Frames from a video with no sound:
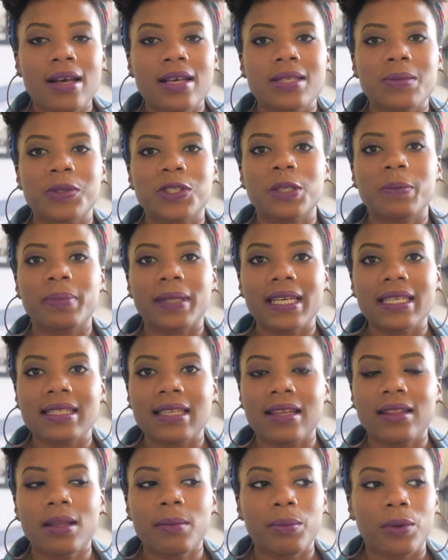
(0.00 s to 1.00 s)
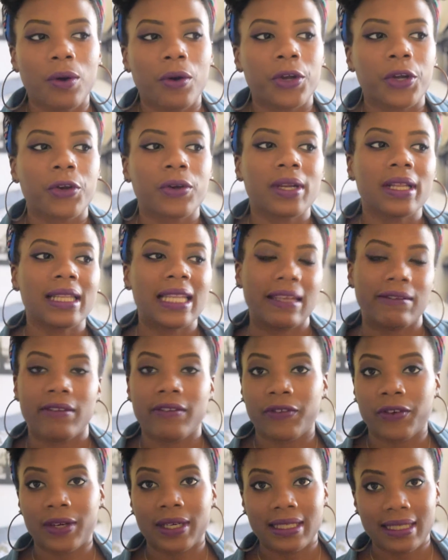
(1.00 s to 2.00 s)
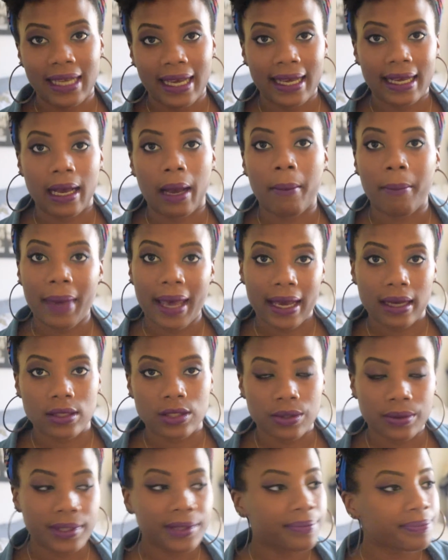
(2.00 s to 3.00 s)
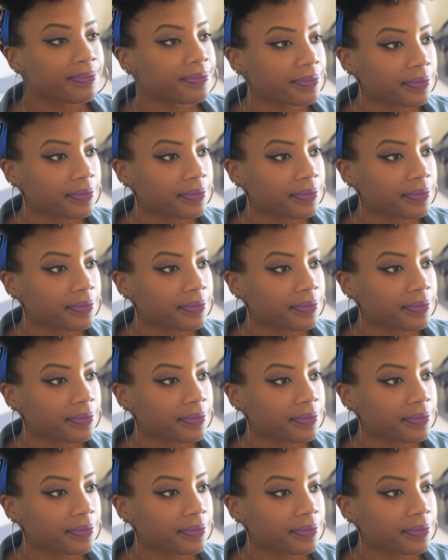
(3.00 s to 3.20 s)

So once you place it in the bowl, you're going to leave it for a day. Come back to it.